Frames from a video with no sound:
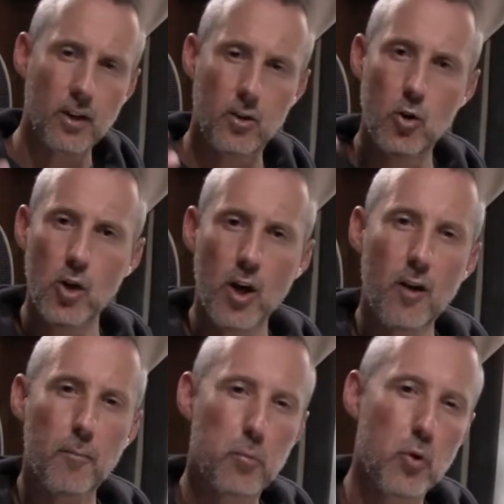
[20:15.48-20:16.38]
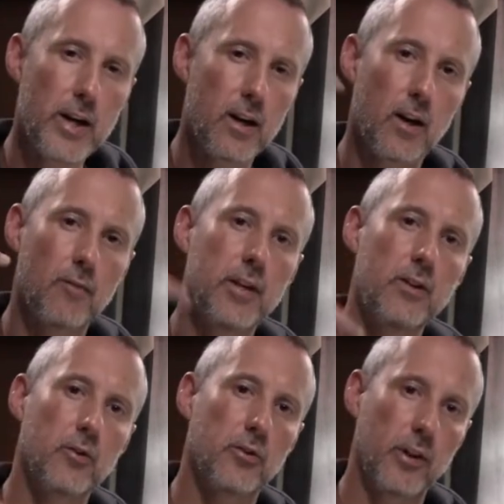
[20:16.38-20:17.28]
You can't bring love
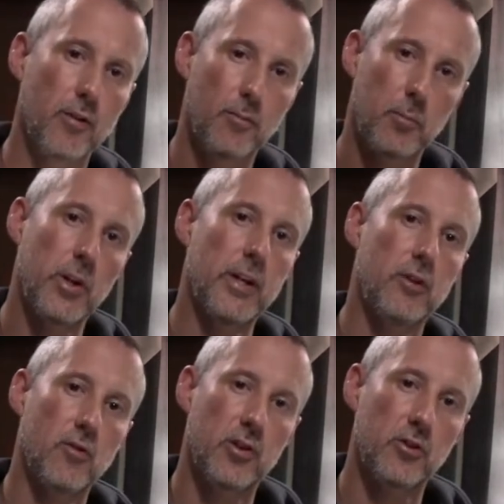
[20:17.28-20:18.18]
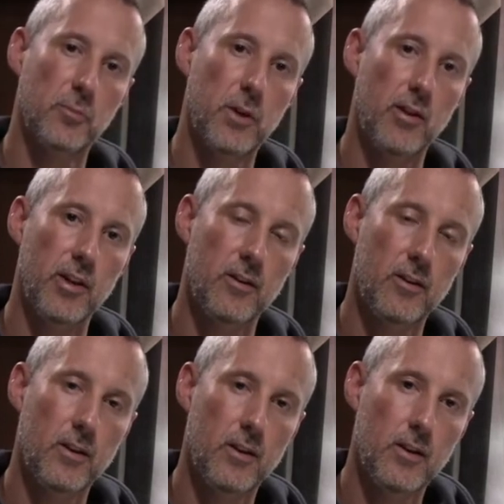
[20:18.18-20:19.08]
into yourself and put it in your own spirit.
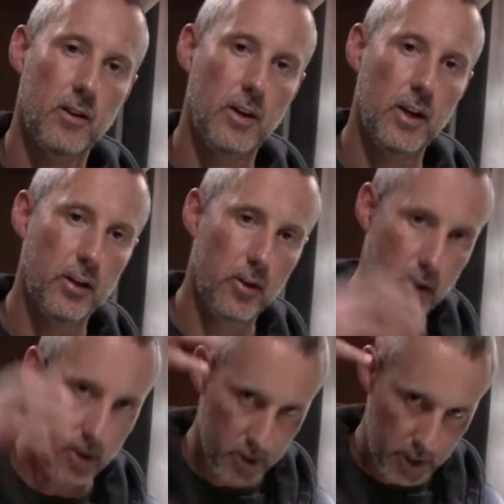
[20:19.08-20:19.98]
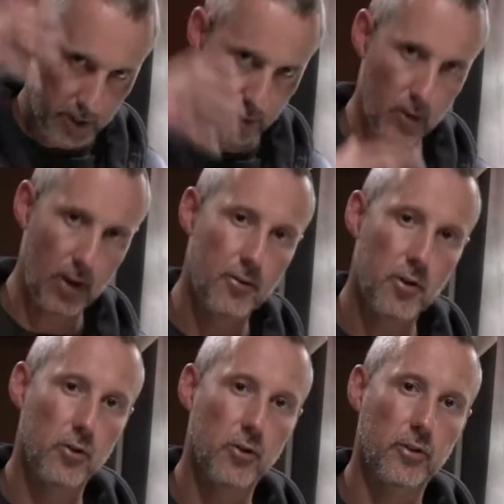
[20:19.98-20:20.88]
You can't channel love
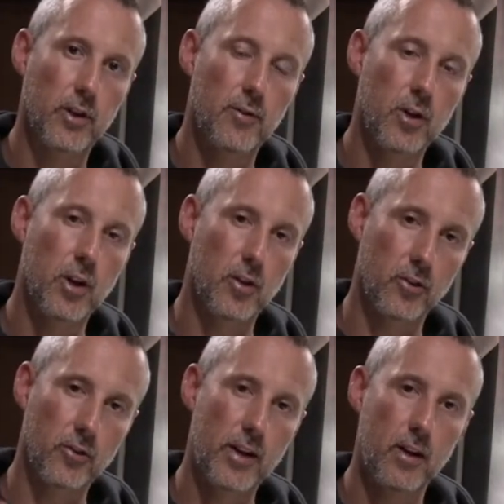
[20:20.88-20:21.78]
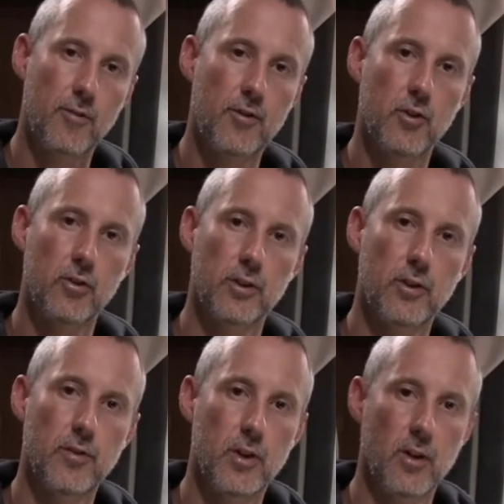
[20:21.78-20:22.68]
to yourself, you can't send love to
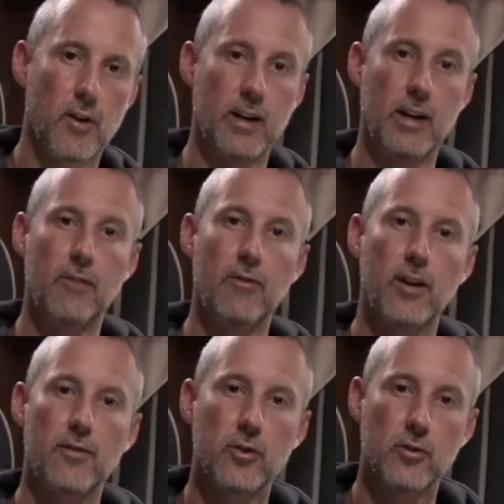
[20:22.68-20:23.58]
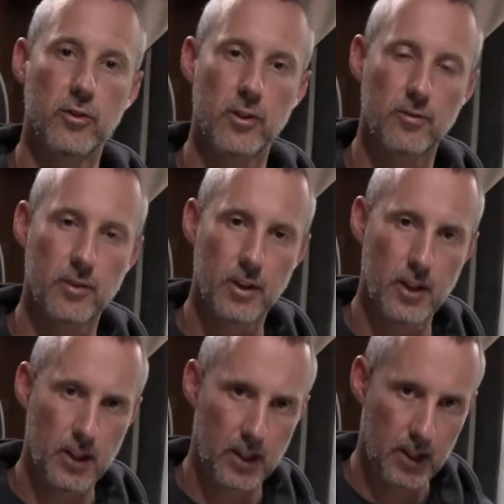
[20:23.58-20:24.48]
yourself, you can't give love to yourself.
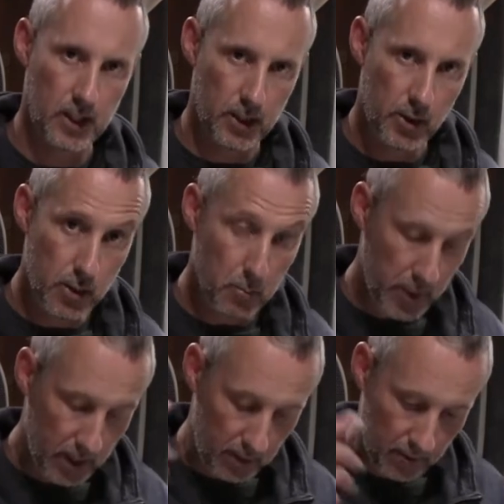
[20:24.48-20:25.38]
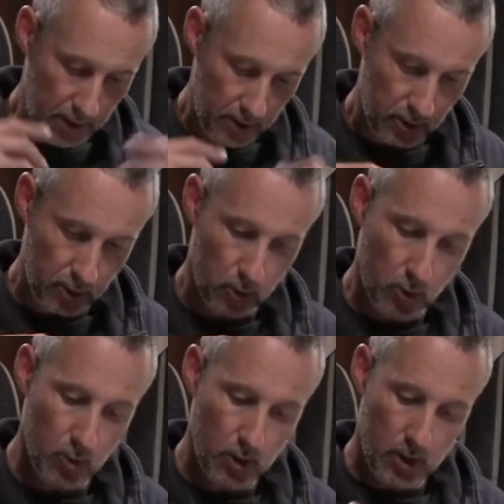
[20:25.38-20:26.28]
You can bring love into
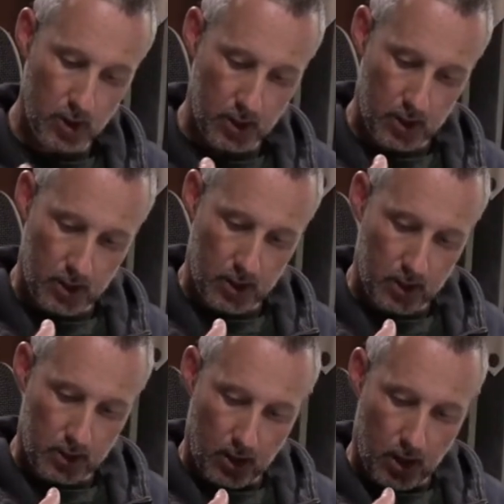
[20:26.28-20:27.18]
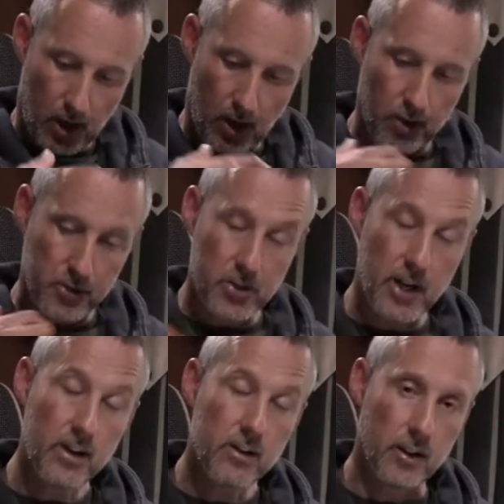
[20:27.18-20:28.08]
your heart
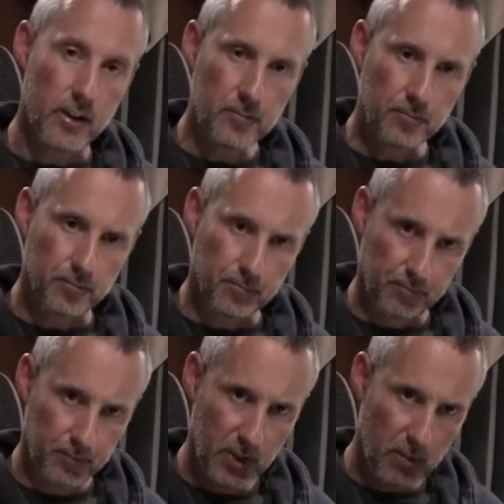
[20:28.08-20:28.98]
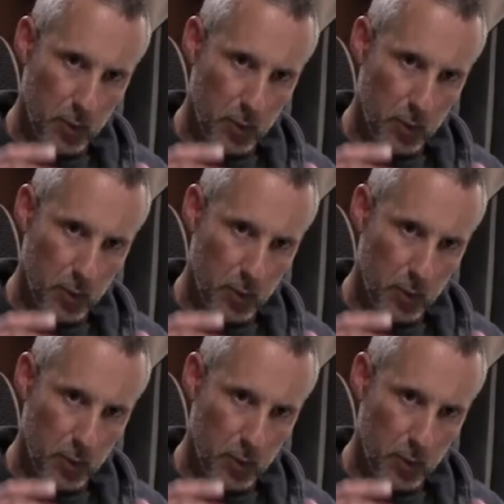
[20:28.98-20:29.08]
center, you can